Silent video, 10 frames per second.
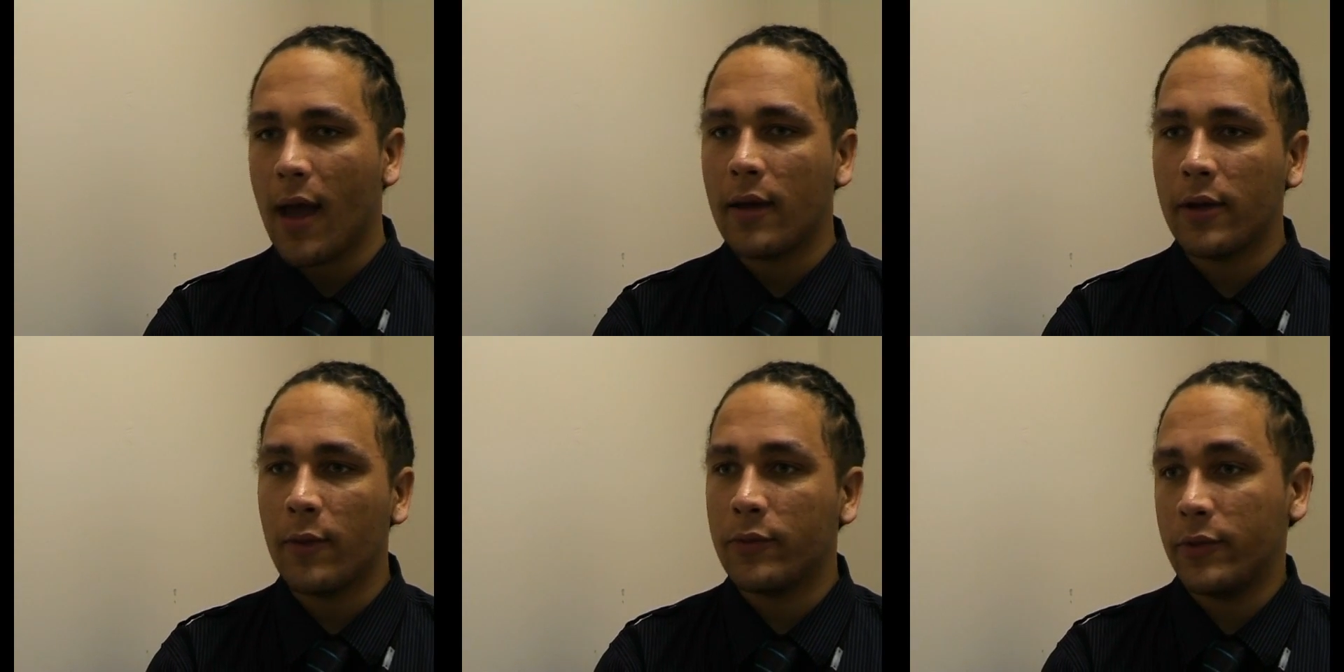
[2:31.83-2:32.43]

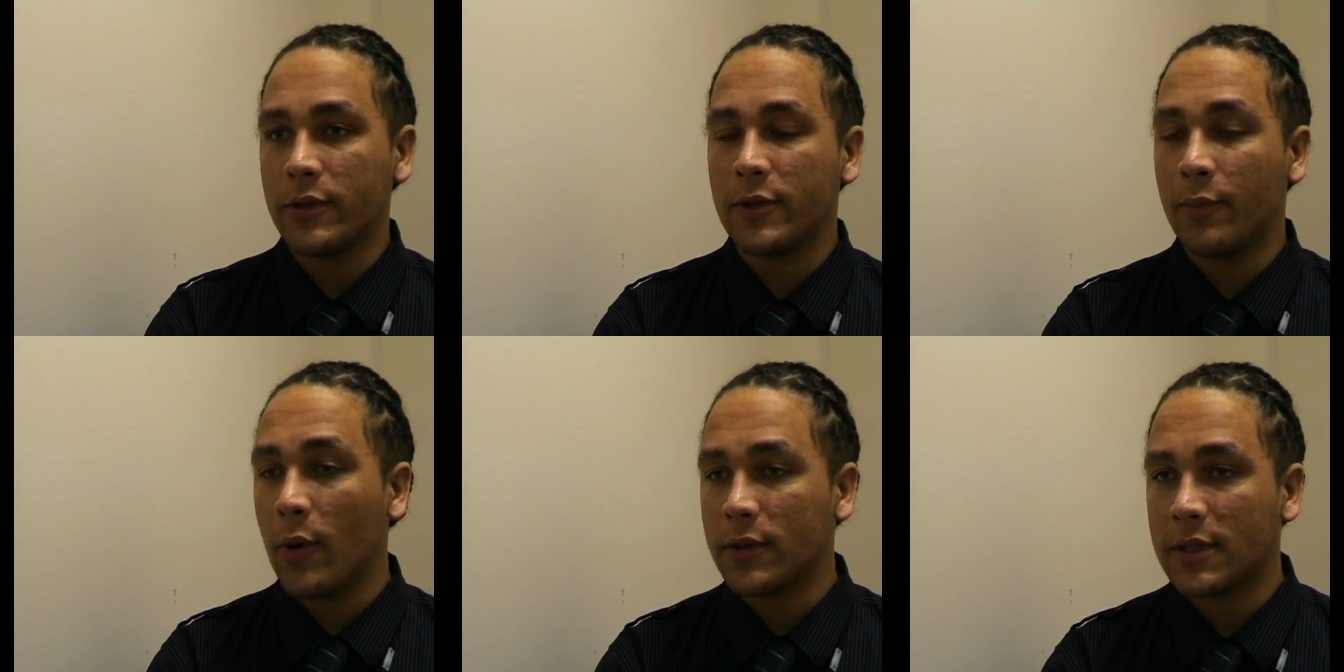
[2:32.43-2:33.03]
And just a
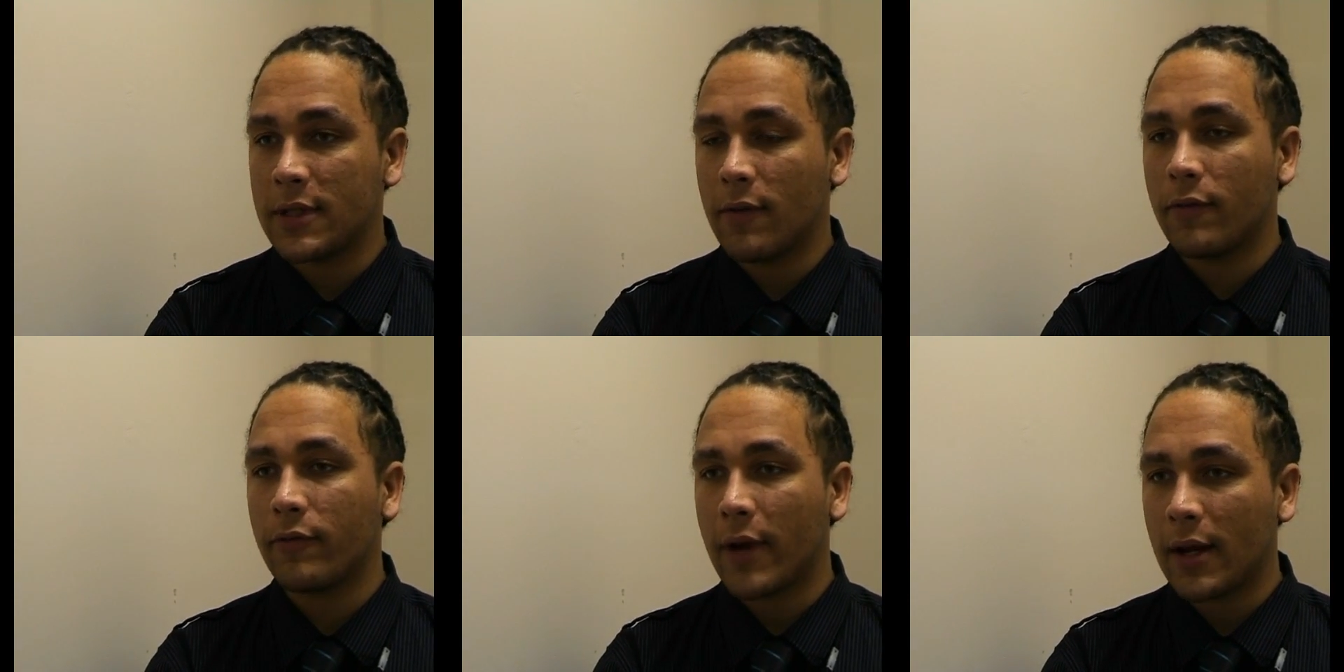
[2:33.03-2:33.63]

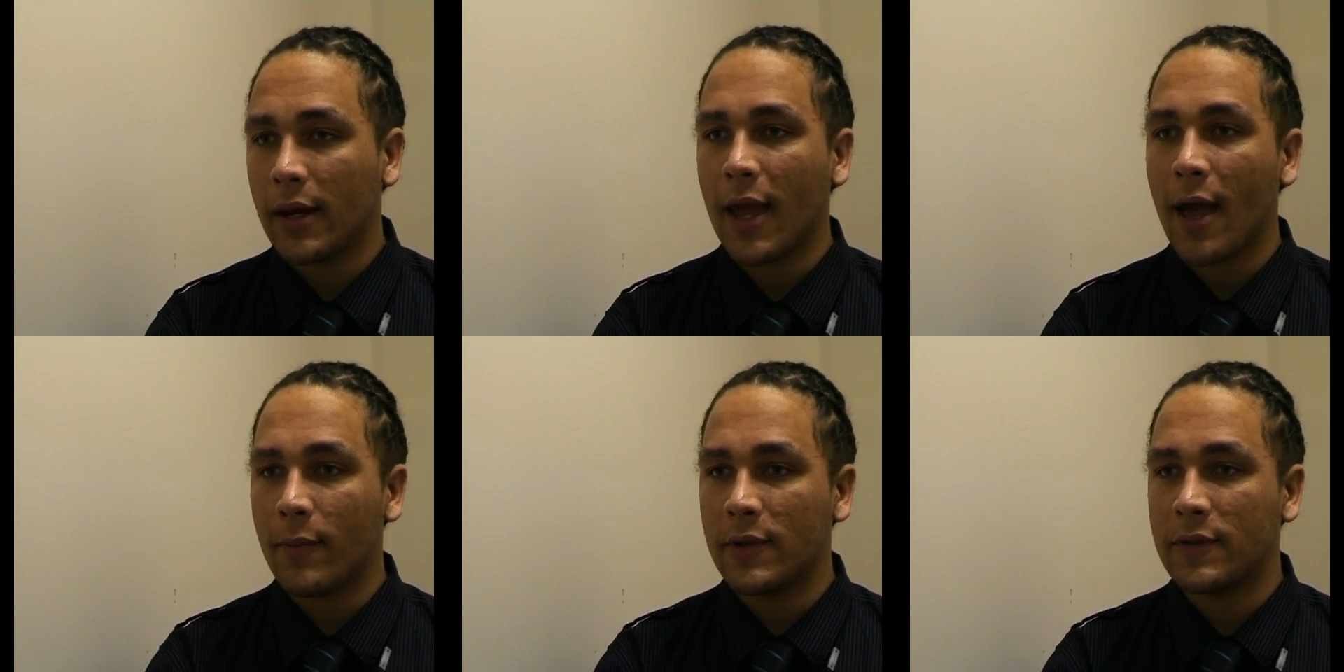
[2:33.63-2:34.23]
positive, friendly
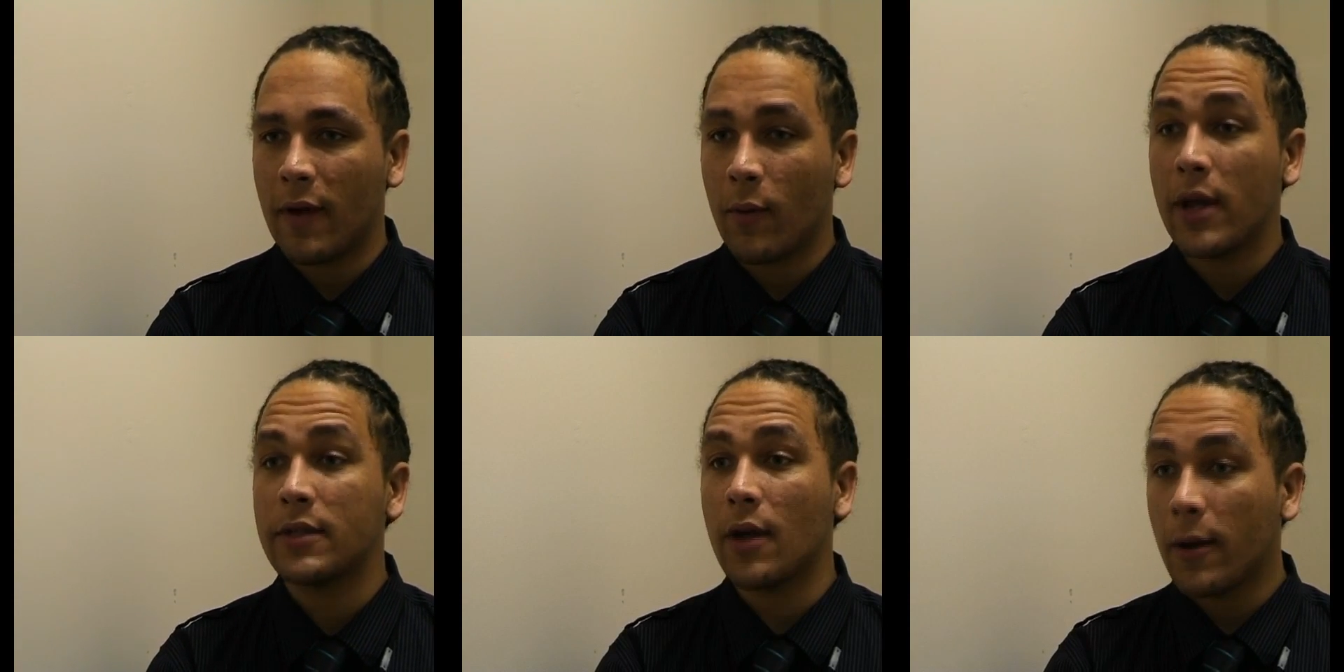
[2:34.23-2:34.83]
atmosphere
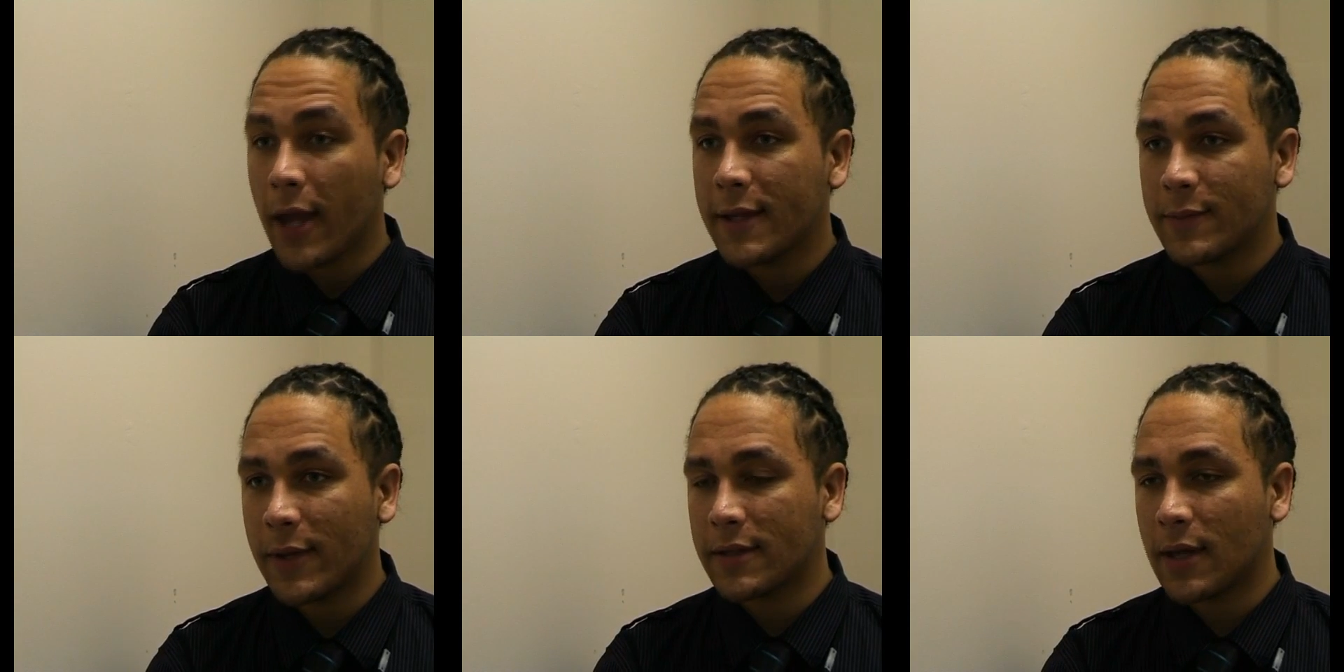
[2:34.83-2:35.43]
where it's okay
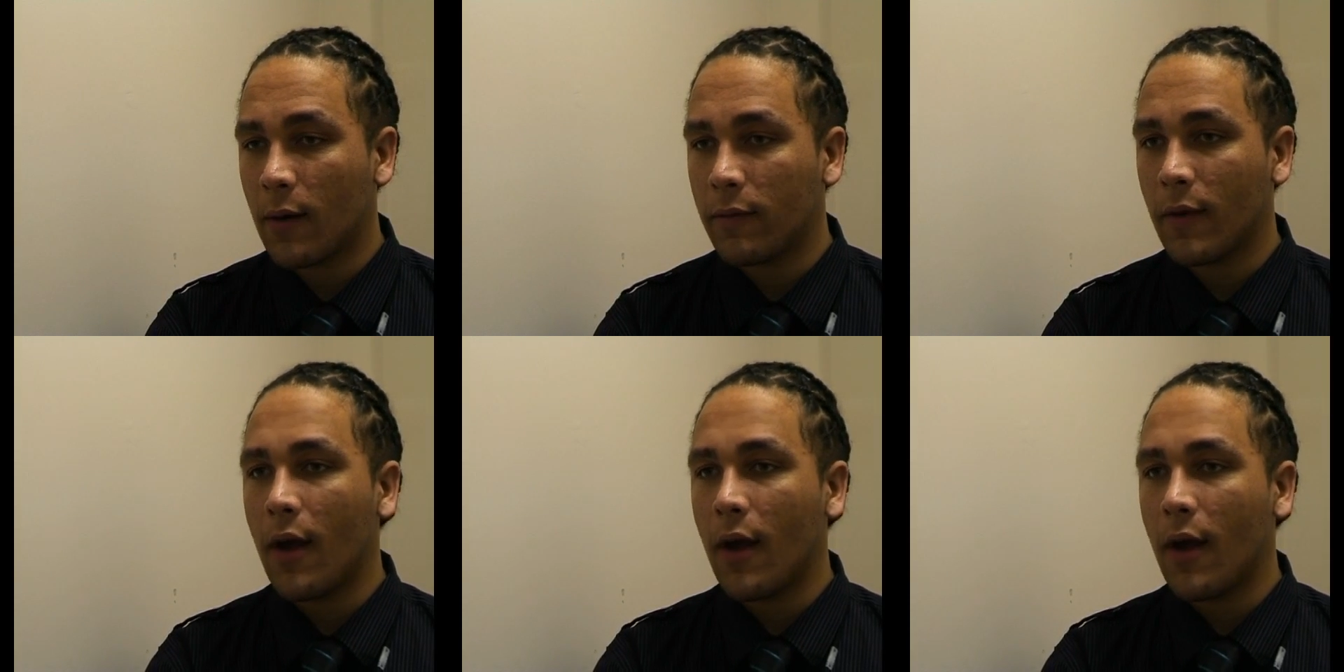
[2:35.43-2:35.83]
to be yourself,